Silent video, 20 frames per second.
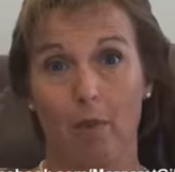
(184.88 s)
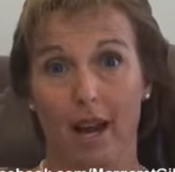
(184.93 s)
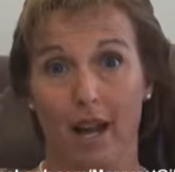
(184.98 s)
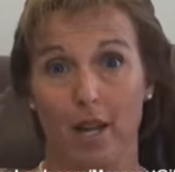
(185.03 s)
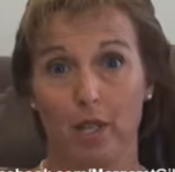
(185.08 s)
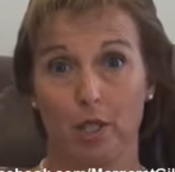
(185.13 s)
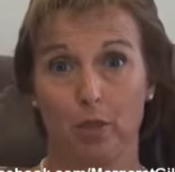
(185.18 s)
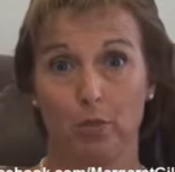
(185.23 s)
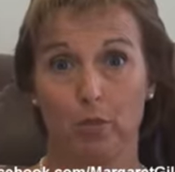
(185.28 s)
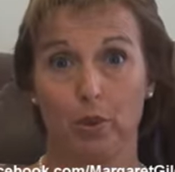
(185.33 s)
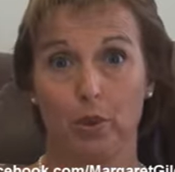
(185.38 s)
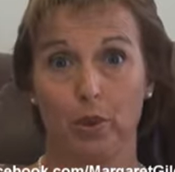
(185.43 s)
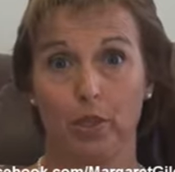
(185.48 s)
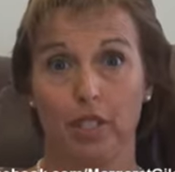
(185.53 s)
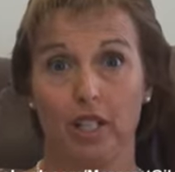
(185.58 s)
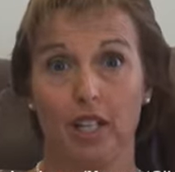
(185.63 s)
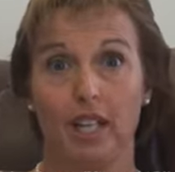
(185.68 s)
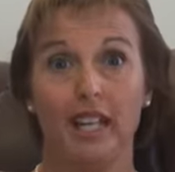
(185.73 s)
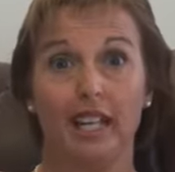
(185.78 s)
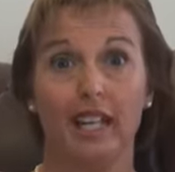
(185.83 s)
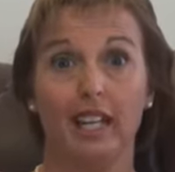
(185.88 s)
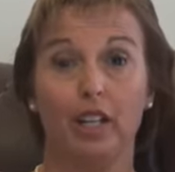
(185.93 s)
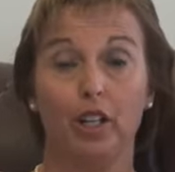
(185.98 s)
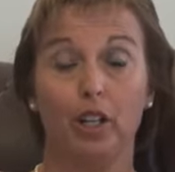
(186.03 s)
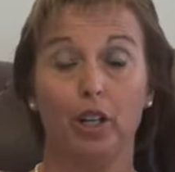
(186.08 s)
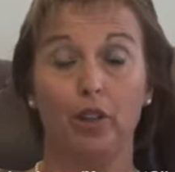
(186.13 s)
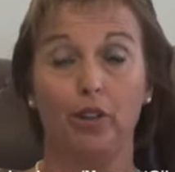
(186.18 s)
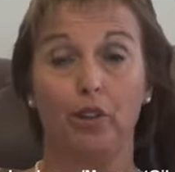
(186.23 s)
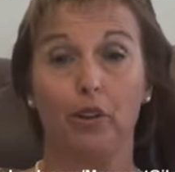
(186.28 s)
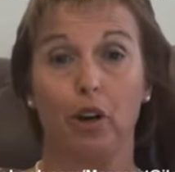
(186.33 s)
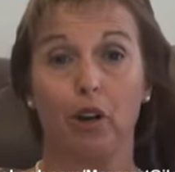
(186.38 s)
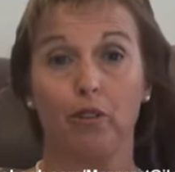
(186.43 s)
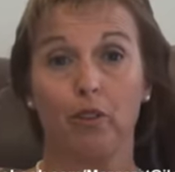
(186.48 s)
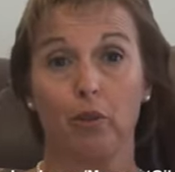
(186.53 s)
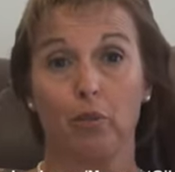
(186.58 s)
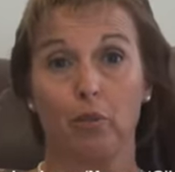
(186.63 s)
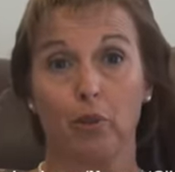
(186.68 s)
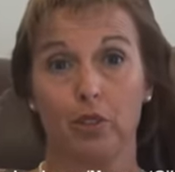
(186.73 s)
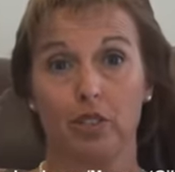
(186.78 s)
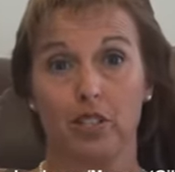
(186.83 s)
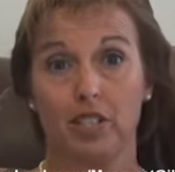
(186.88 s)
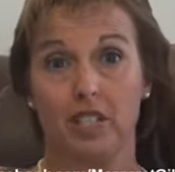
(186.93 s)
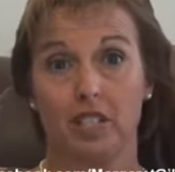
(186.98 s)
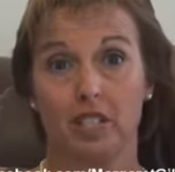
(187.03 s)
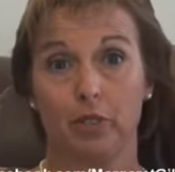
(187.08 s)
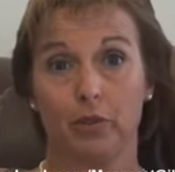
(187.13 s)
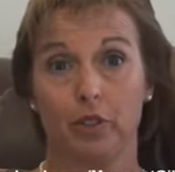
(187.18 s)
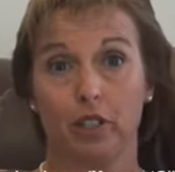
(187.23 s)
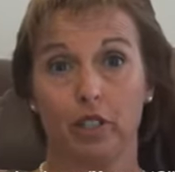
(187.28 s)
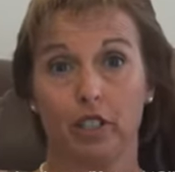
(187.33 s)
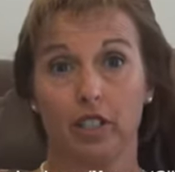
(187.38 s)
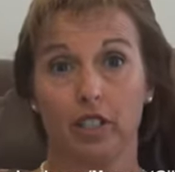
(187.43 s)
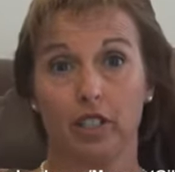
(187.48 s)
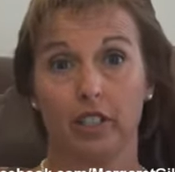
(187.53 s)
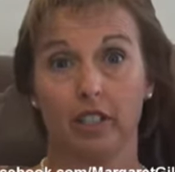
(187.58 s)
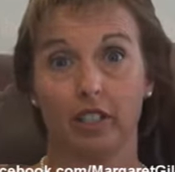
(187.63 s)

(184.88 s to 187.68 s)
passport in lieu of your birth certificate.